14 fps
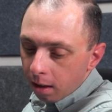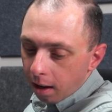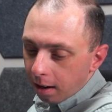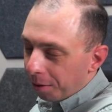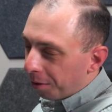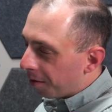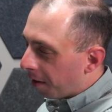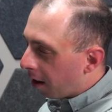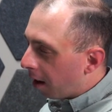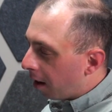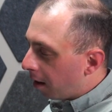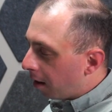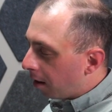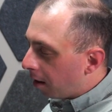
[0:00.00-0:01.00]
and he was
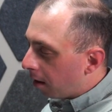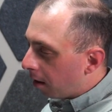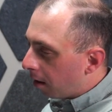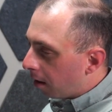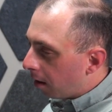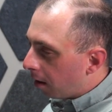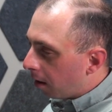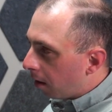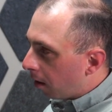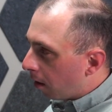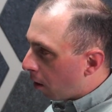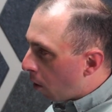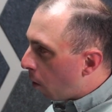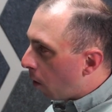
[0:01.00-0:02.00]
very
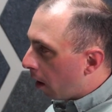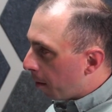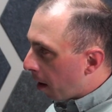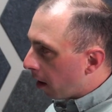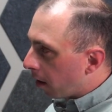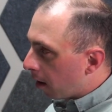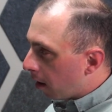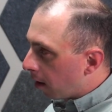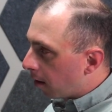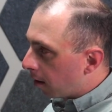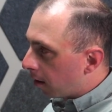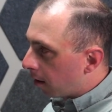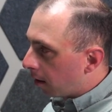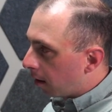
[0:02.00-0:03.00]
coy about
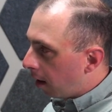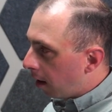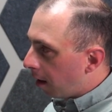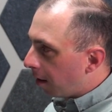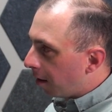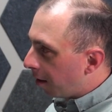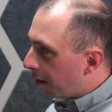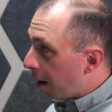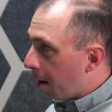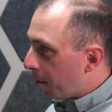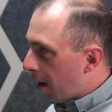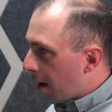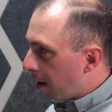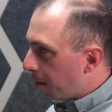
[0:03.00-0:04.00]
this. He didn't
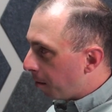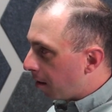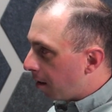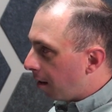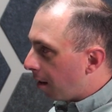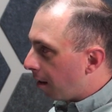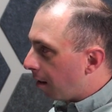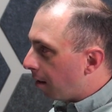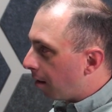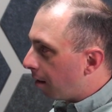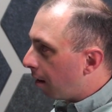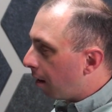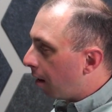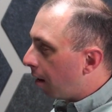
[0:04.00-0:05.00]
name names. He
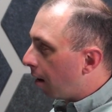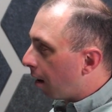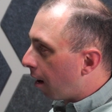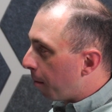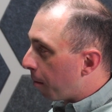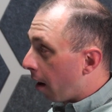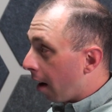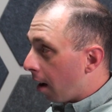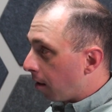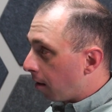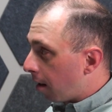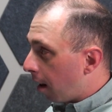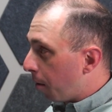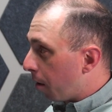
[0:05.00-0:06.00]
didn't come right out
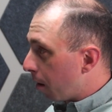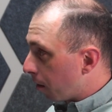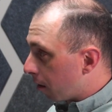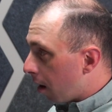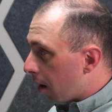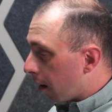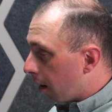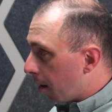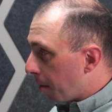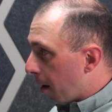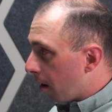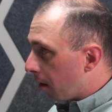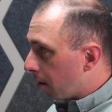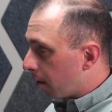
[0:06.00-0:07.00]
and say what he was talking
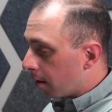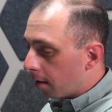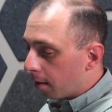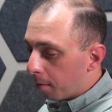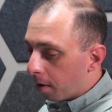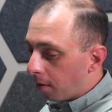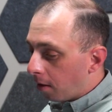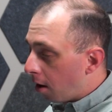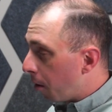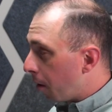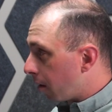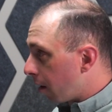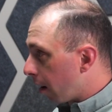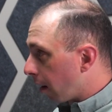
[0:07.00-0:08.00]
about. But if you know
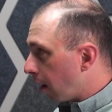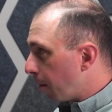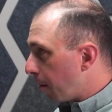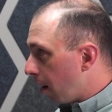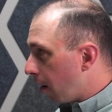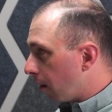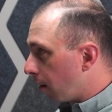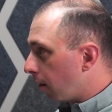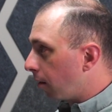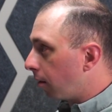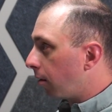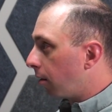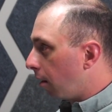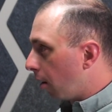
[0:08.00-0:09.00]
what he's talking about,
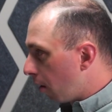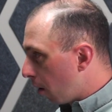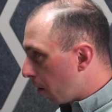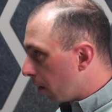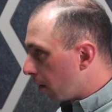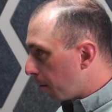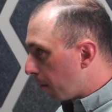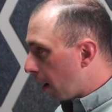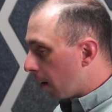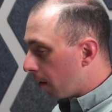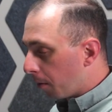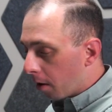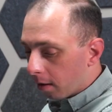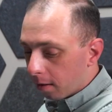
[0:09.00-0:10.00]
you know what it's
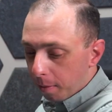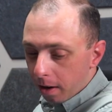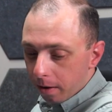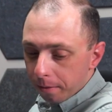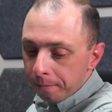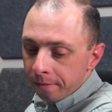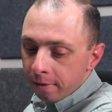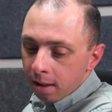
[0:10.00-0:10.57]
about.